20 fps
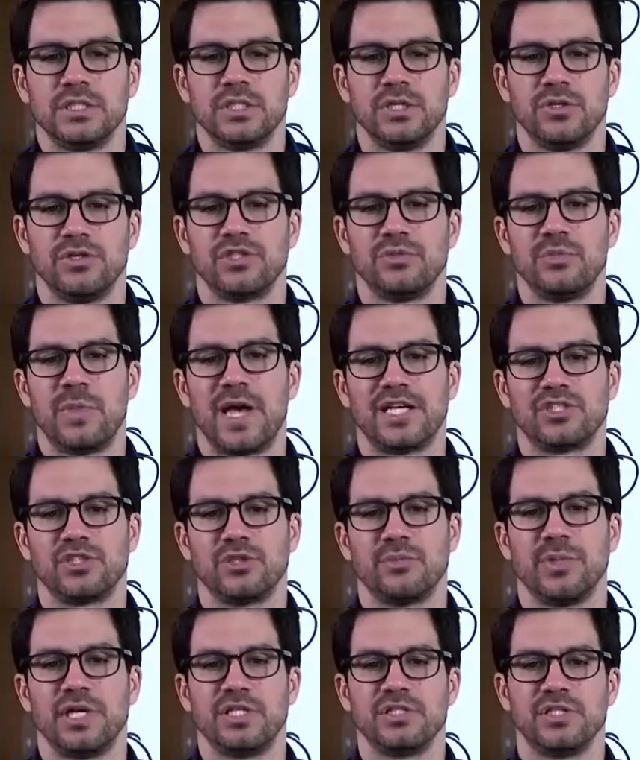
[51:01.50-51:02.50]
So this
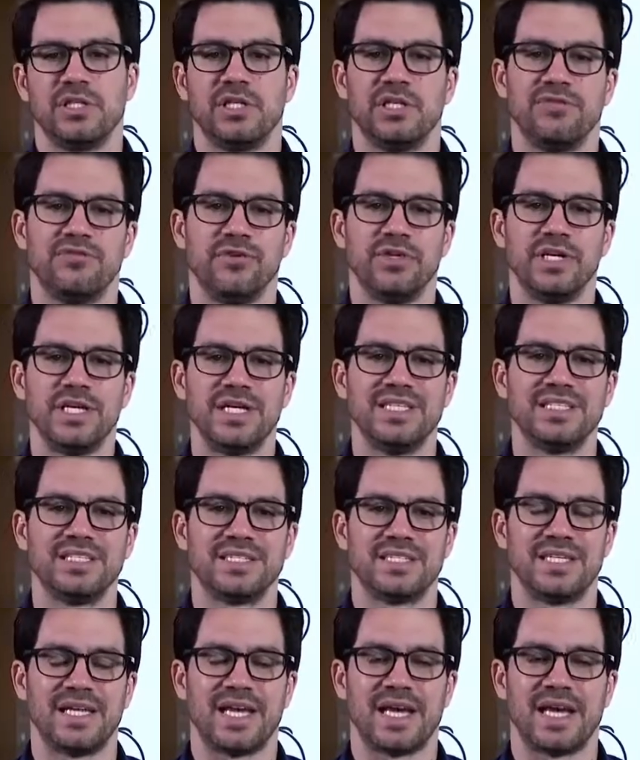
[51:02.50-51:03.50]
mastermind is going to give you
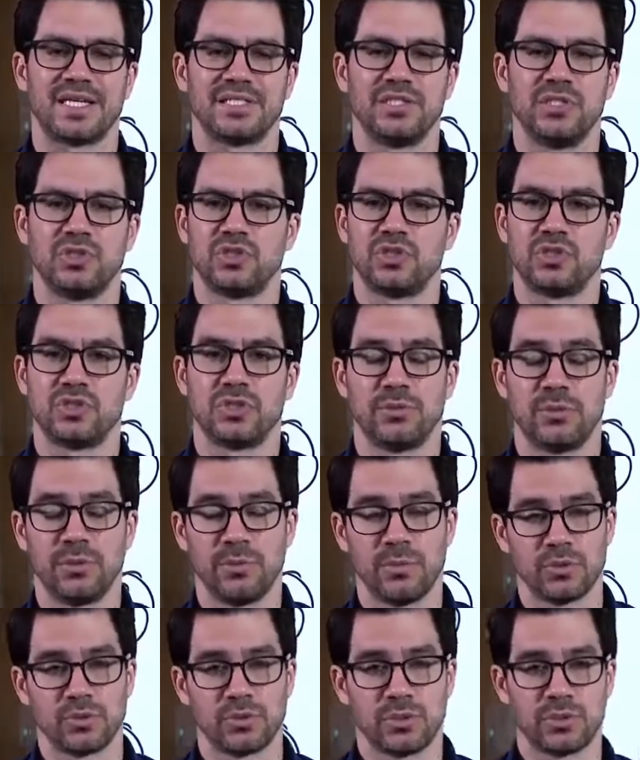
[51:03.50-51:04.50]
instant access to some of
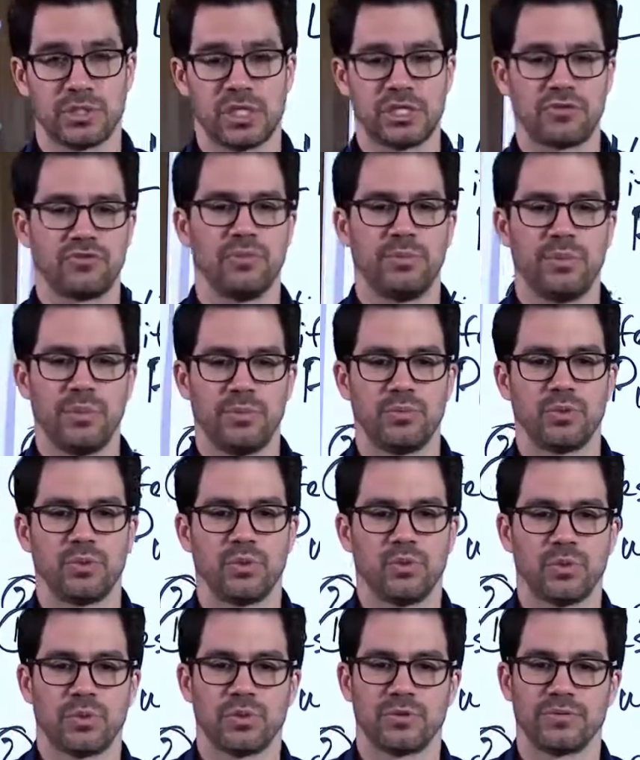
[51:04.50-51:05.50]
the most successful people in
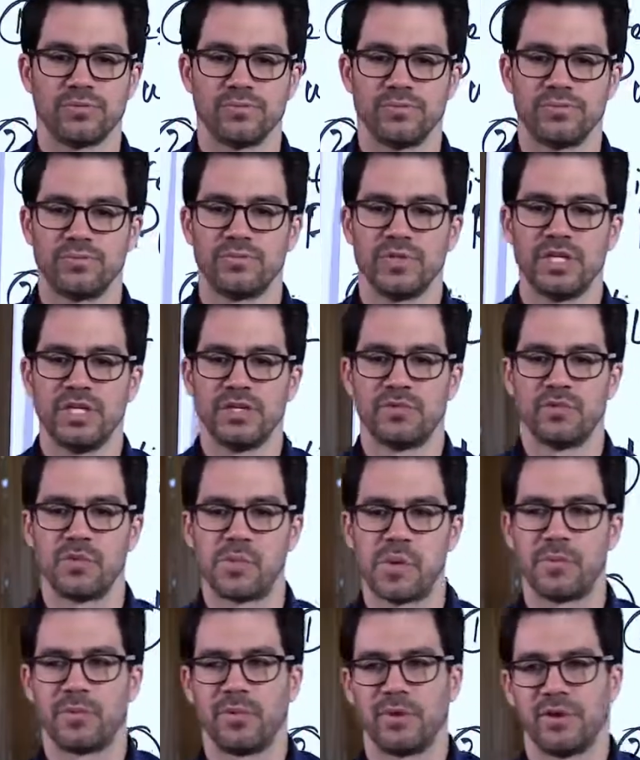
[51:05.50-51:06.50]
the world.
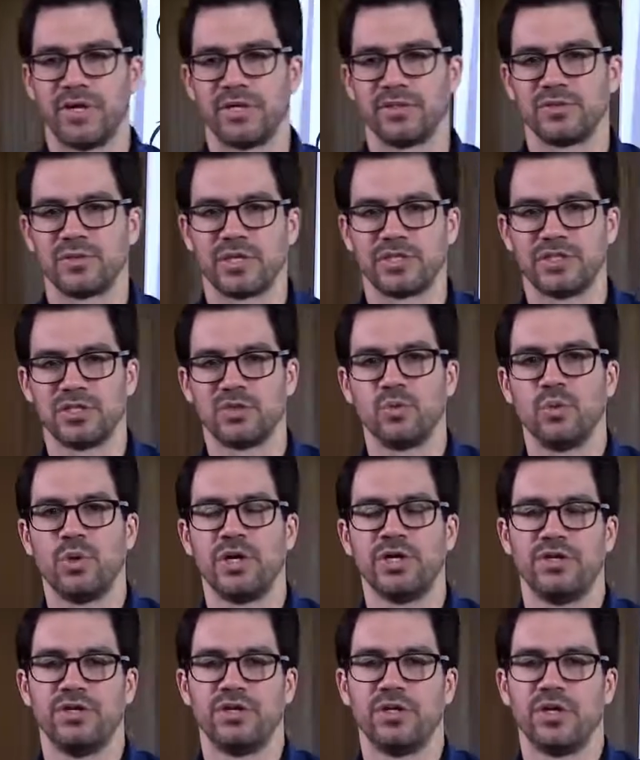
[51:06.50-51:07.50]
Remember, it's not just
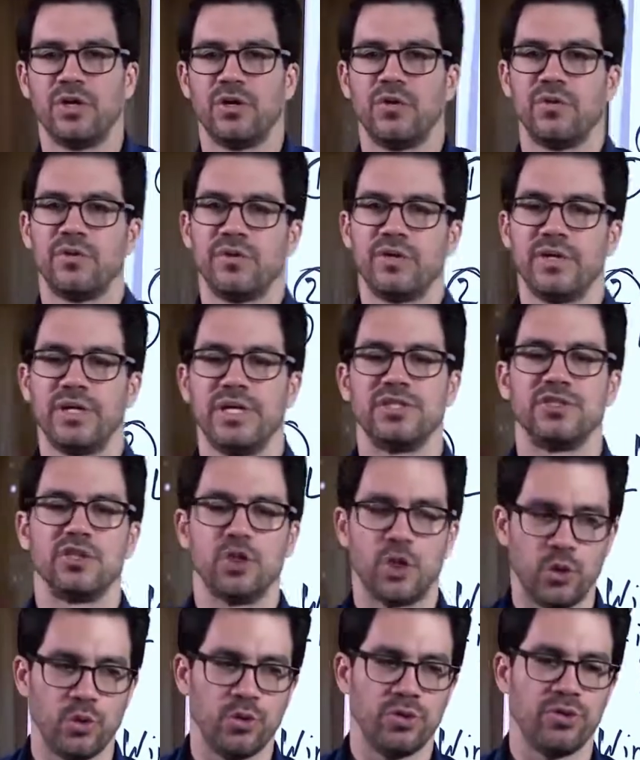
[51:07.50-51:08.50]
what you know, it's
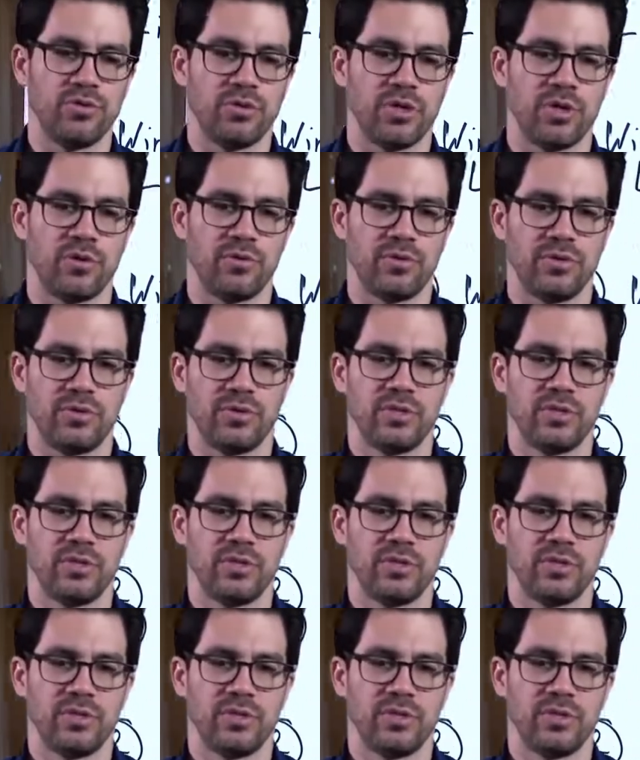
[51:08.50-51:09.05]
who you know.